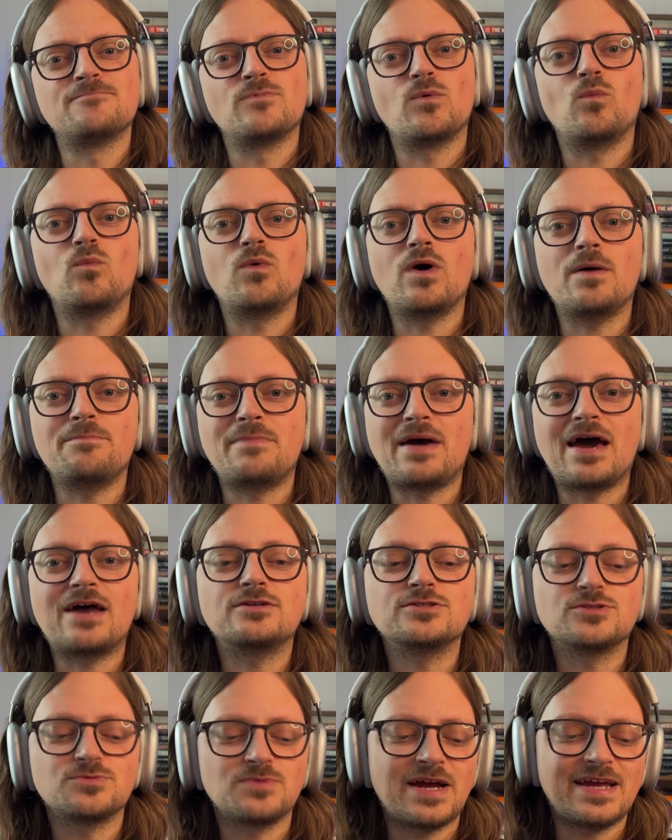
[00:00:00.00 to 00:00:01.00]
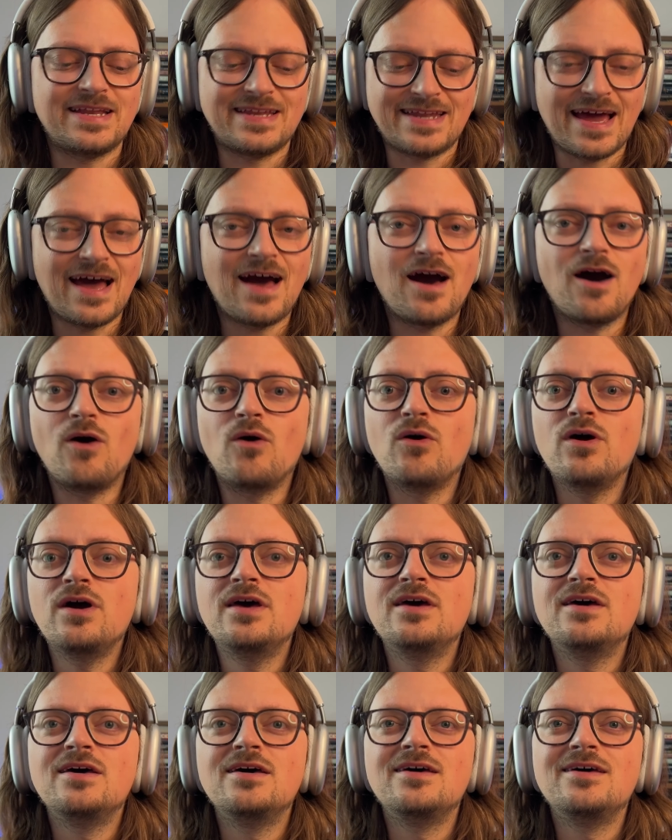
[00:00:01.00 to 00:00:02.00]
What matters right now
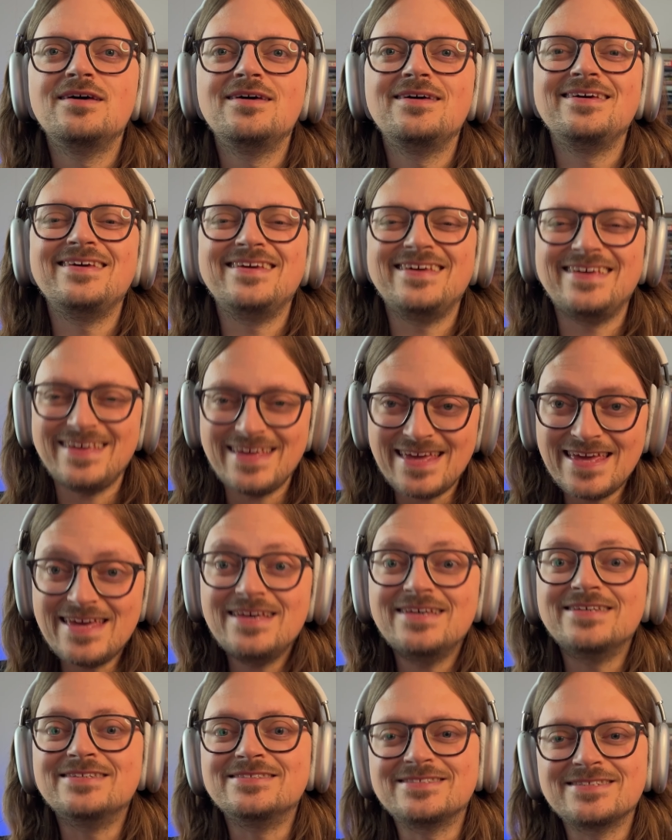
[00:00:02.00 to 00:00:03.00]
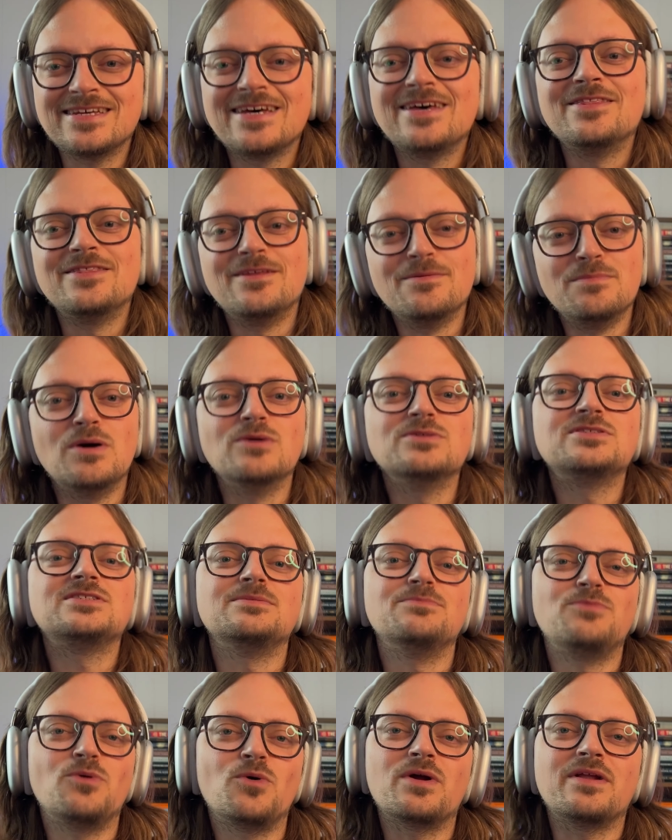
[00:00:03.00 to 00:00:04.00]
is the most
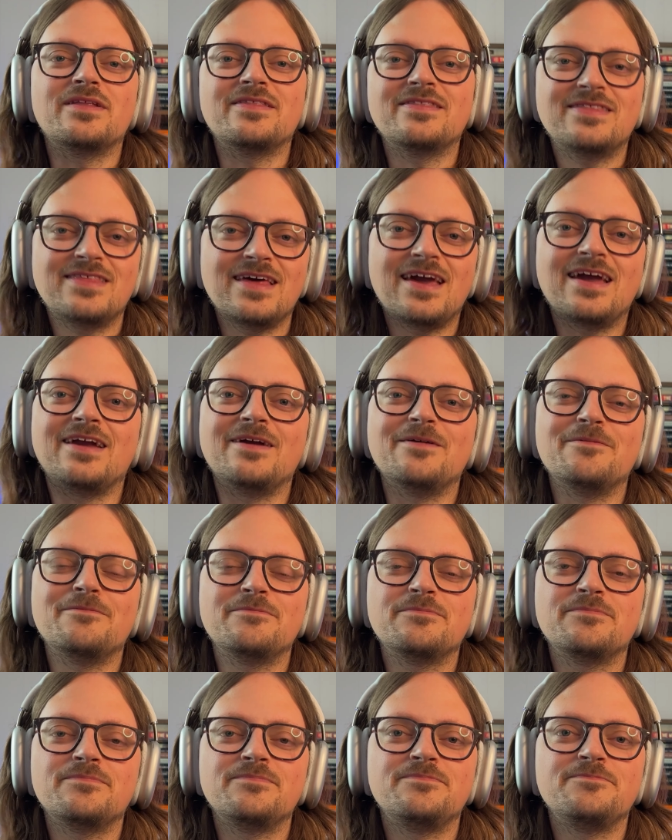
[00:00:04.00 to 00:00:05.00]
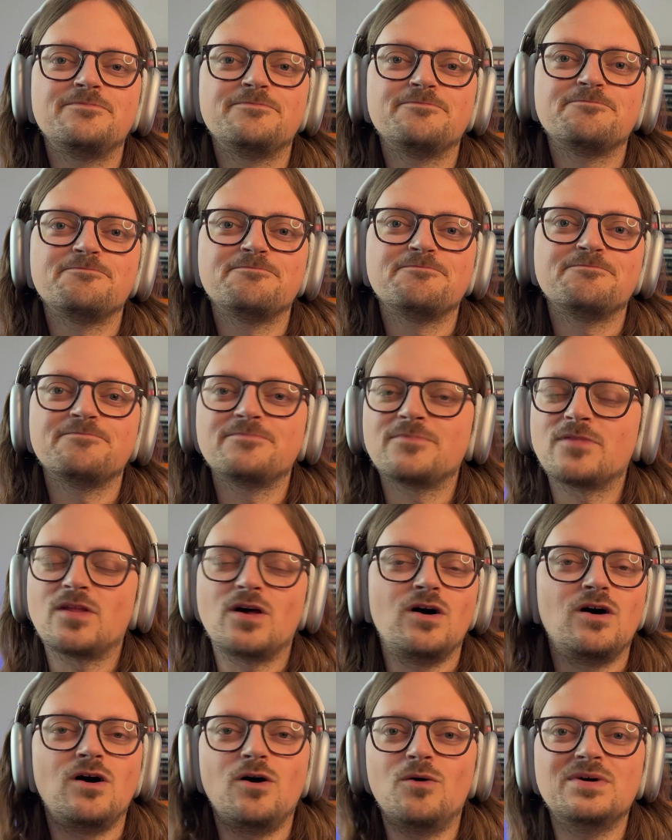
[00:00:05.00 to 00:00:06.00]
important thing.
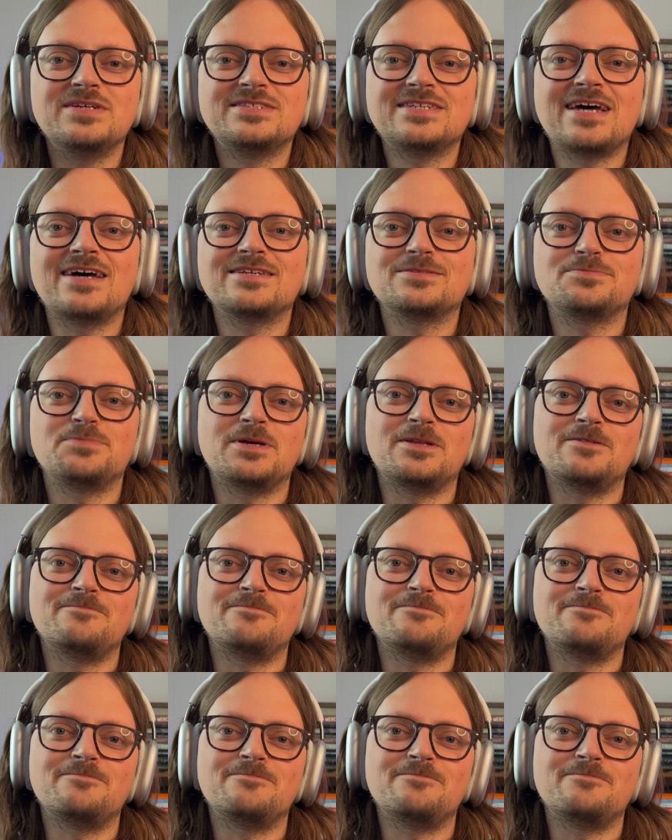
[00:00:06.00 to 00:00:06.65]
Always has been.